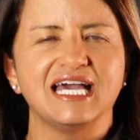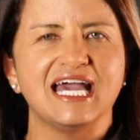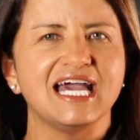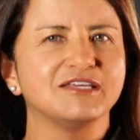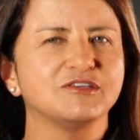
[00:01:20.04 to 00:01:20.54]

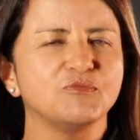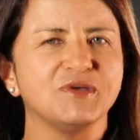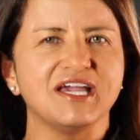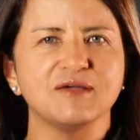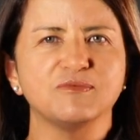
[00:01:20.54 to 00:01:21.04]
and
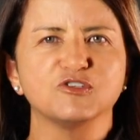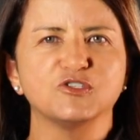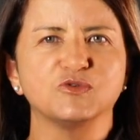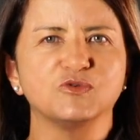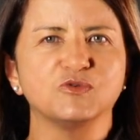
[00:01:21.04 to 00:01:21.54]
be able
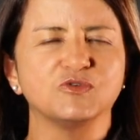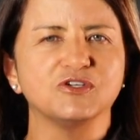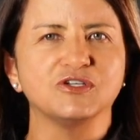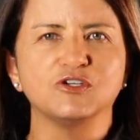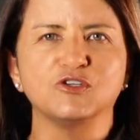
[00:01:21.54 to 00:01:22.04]
to,
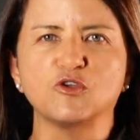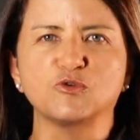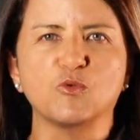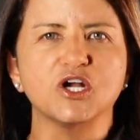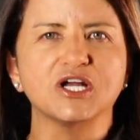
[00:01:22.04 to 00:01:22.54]
to
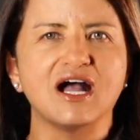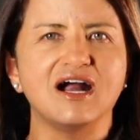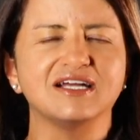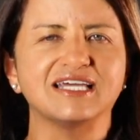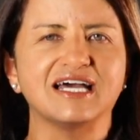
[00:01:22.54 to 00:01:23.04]
work
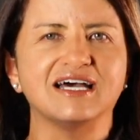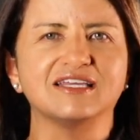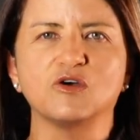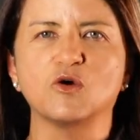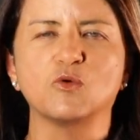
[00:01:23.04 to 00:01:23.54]
hard
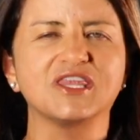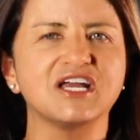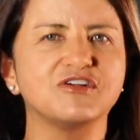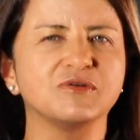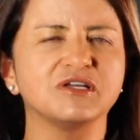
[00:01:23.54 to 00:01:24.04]
at
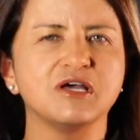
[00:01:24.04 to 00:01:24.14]
whatever